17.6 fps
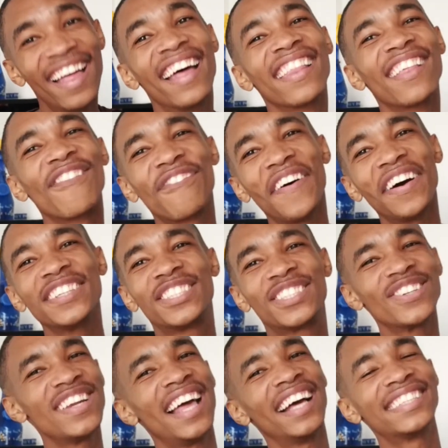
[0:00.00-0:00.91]
first
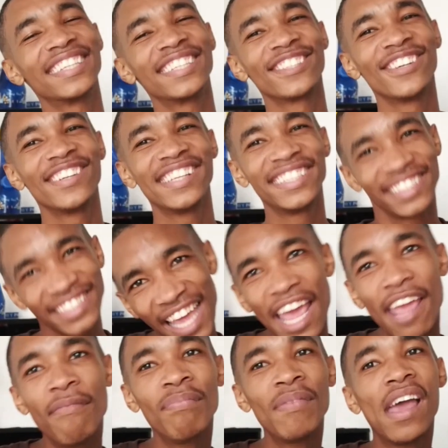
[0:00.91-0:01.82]
two letters on his
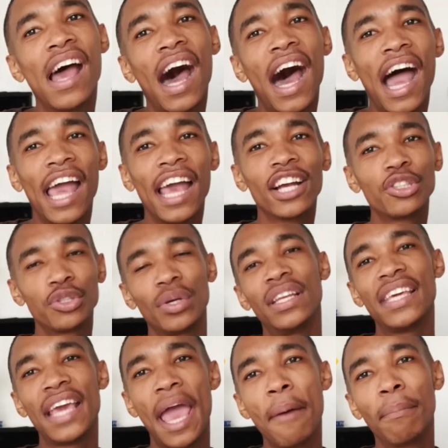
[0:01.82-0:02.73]
name are
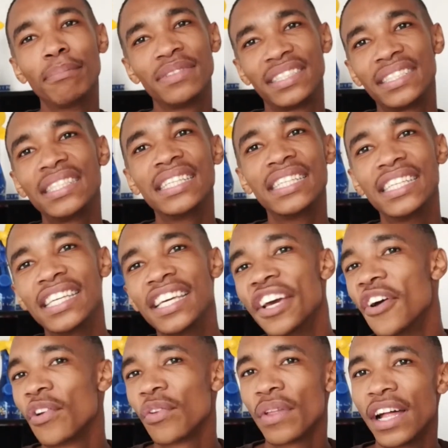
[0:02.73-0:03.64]
actually MT,
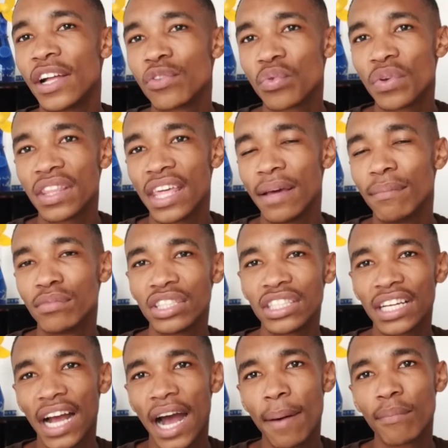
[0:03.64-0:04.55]
so that's where the
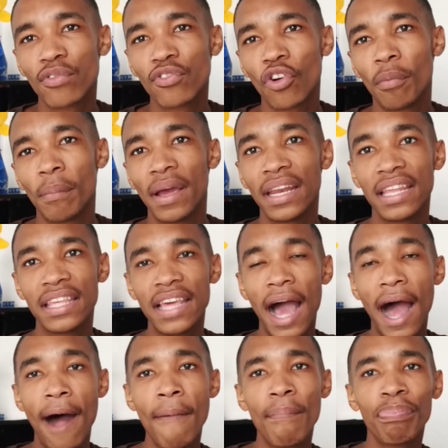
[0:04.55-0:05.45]
MT comes from. And
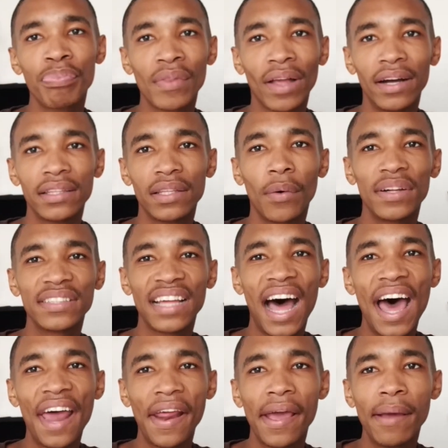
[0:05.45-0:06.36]
yeah, there was the
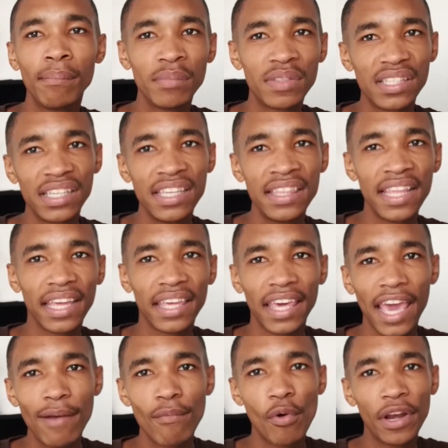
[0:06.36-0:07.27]
other MT in the
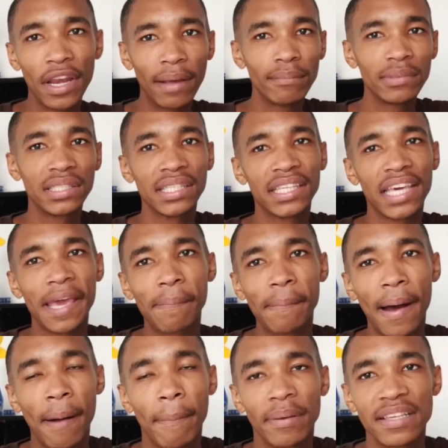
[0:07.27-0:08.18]
game. When MT came
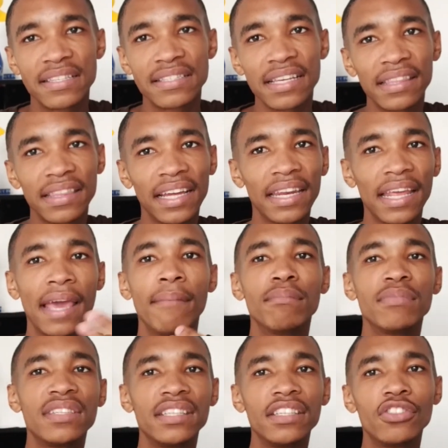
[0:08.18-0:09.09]
up, he said that
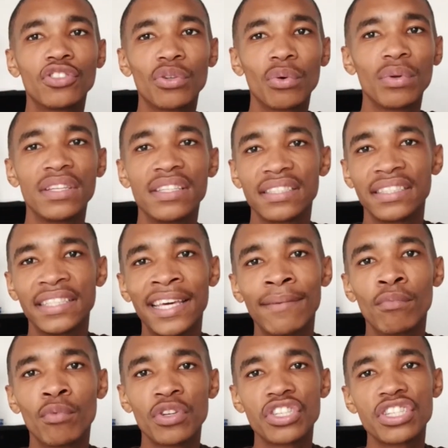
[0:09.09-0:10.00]
MT stole his
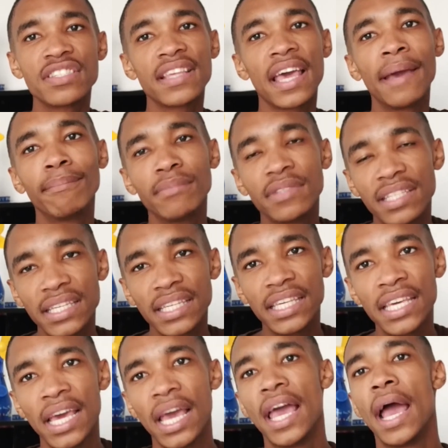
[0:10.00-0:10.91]
name, which is
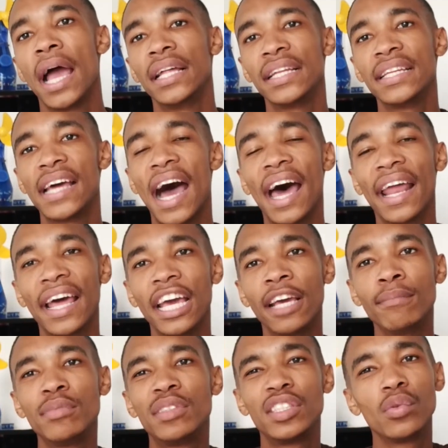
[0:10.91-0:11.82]
MT, and the other
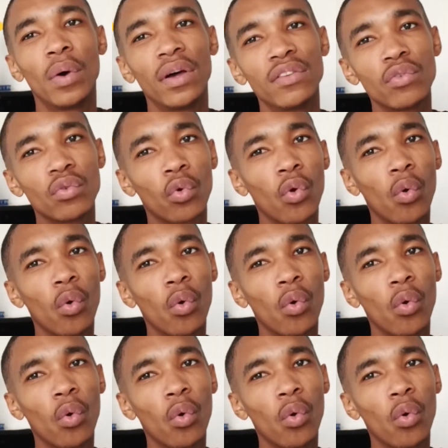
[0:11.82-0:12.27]
MT was